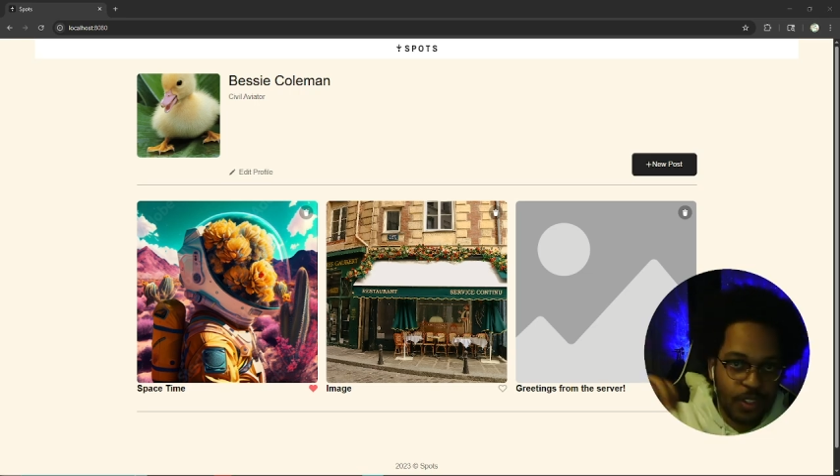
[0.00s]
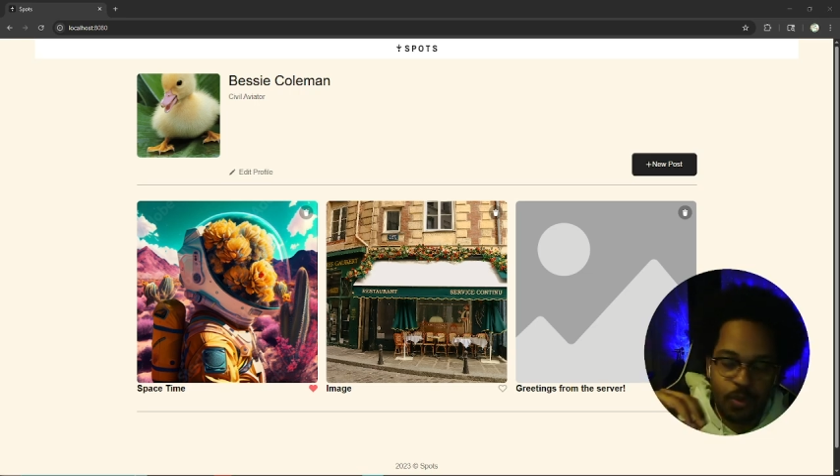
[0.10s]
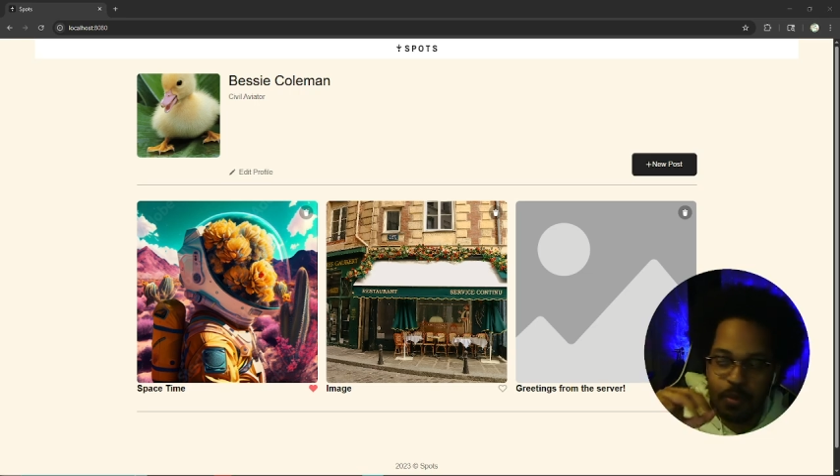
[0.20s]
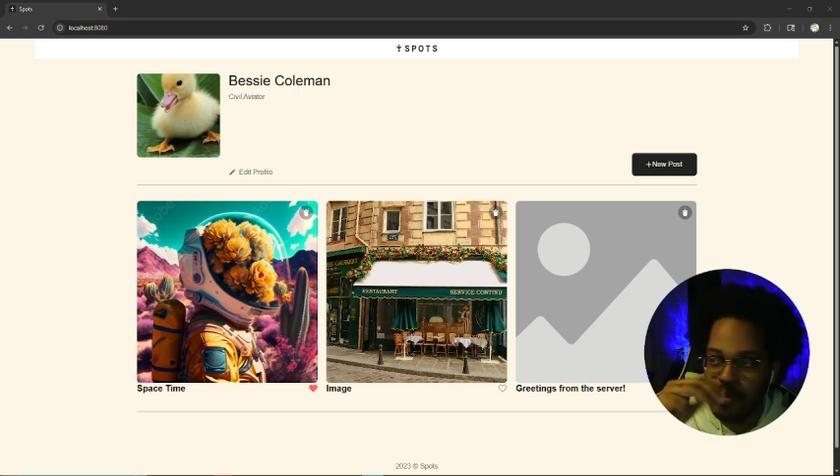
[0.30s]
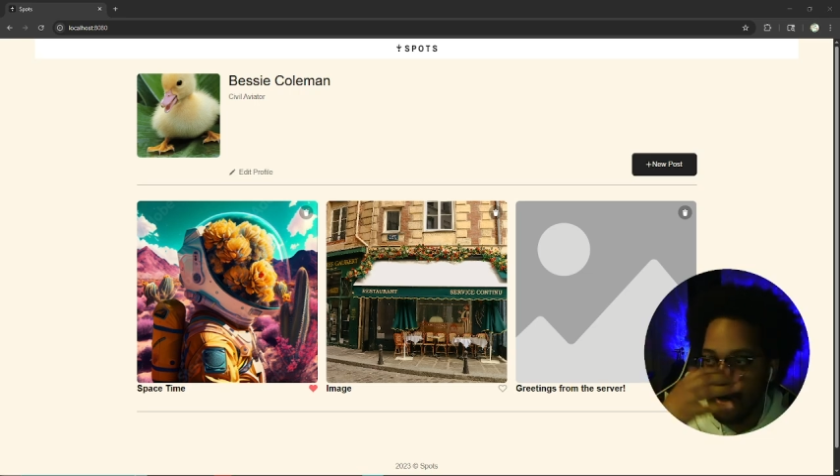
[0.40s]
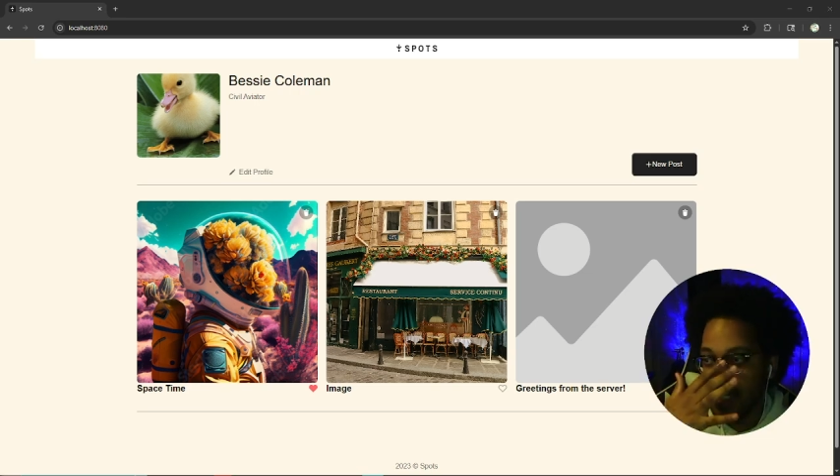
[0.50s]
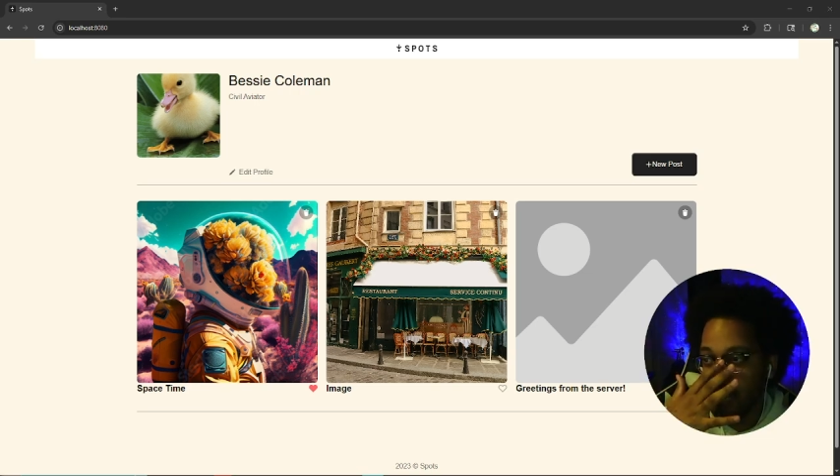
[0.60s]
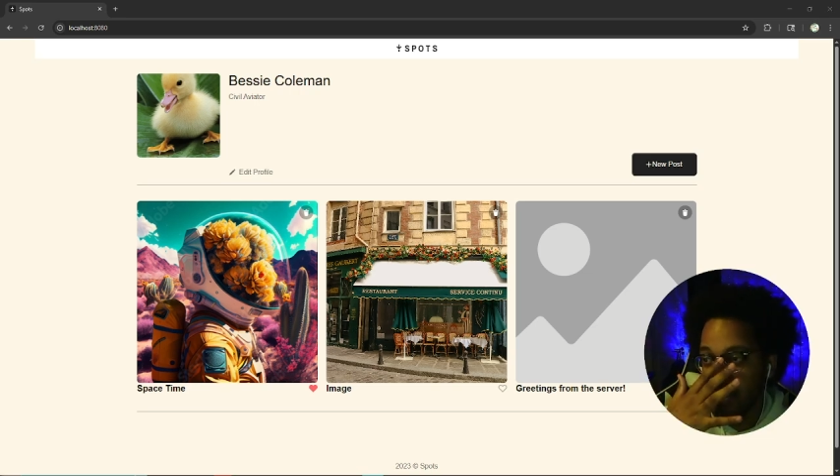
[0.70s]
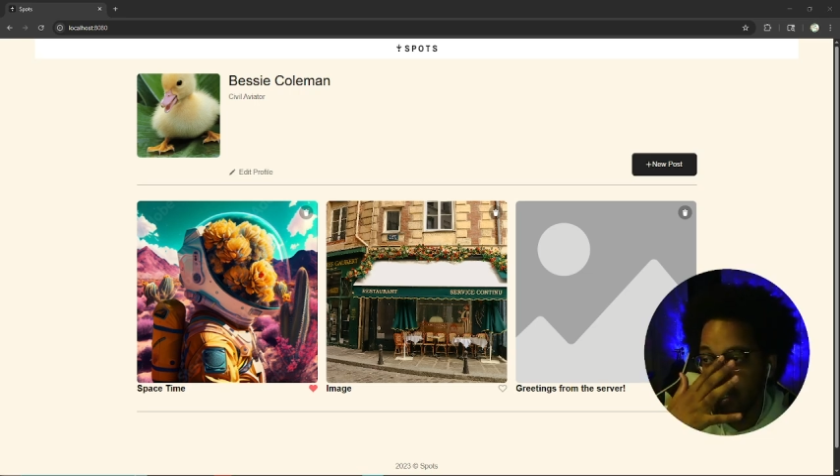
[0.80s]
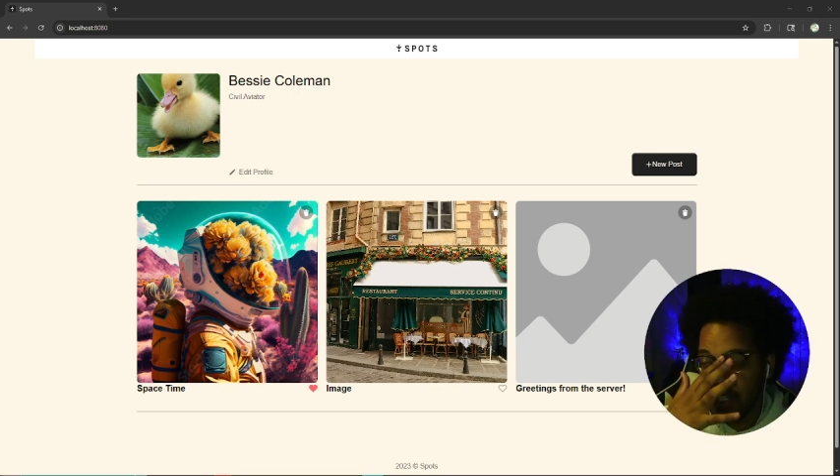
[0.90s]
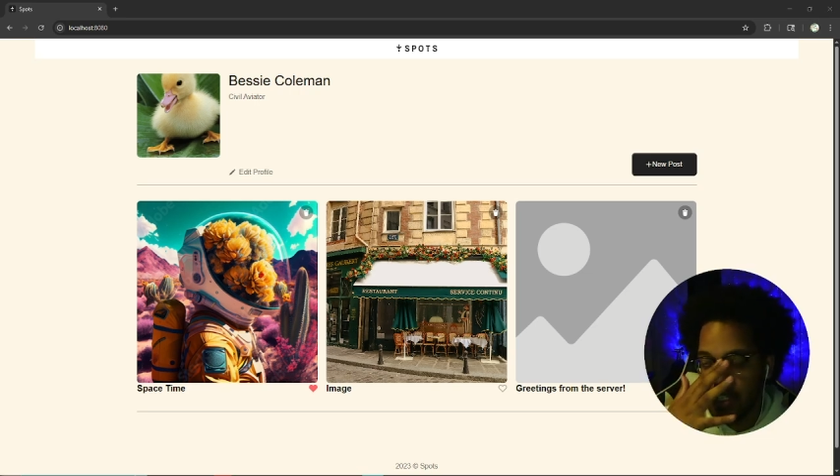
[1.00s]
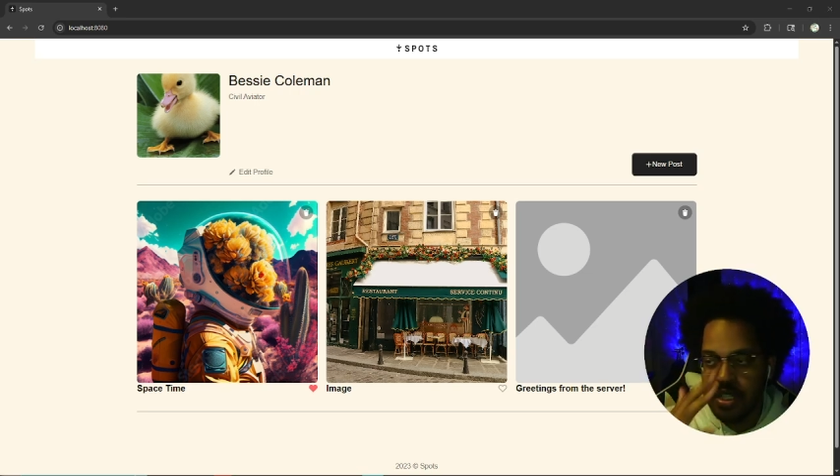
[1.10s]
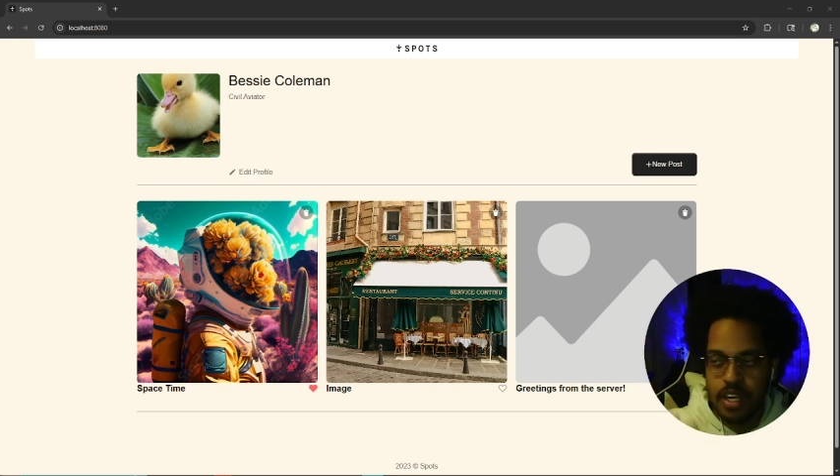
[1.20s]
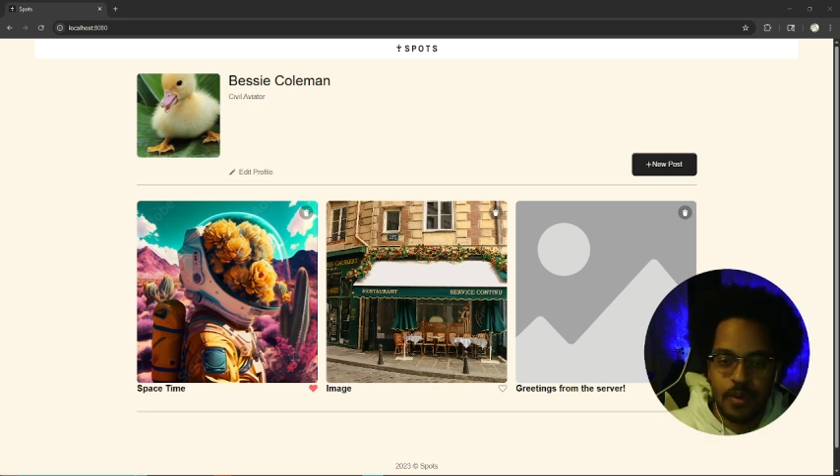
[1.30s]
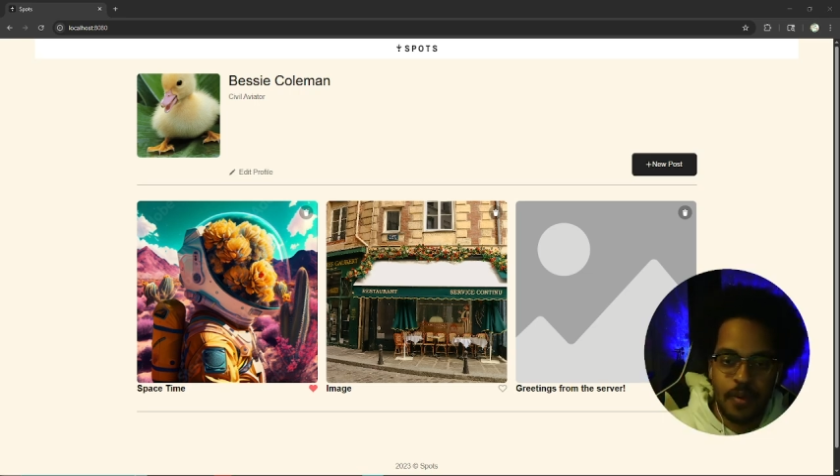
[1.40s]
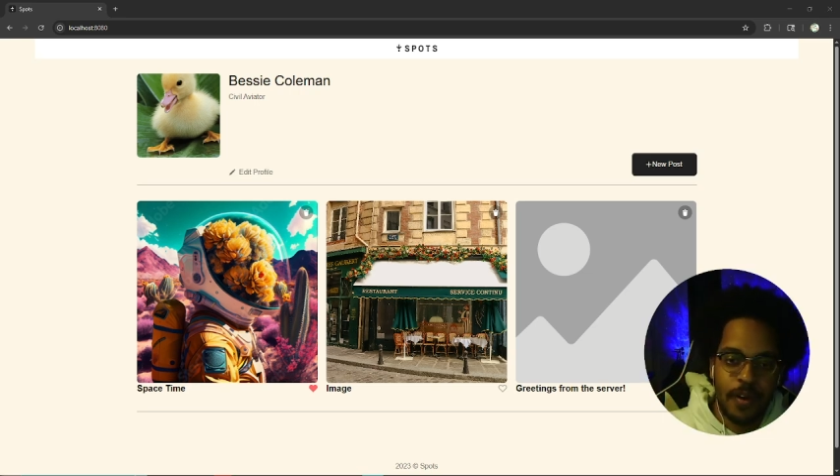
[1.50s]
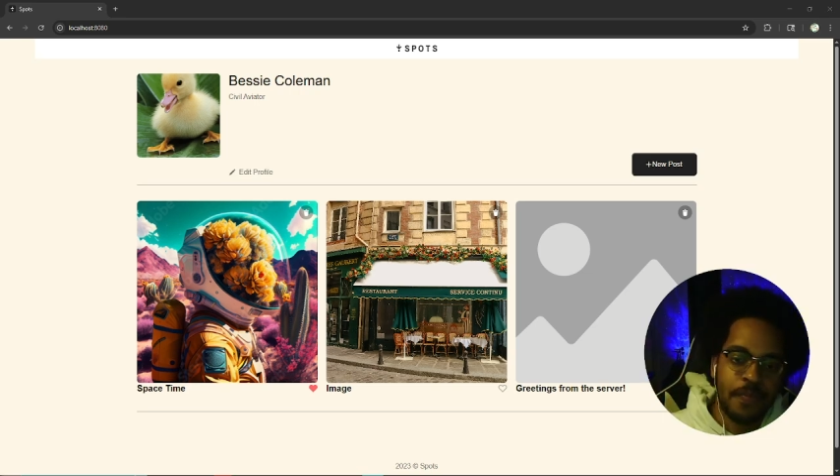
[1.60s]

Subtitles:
through branches, etc.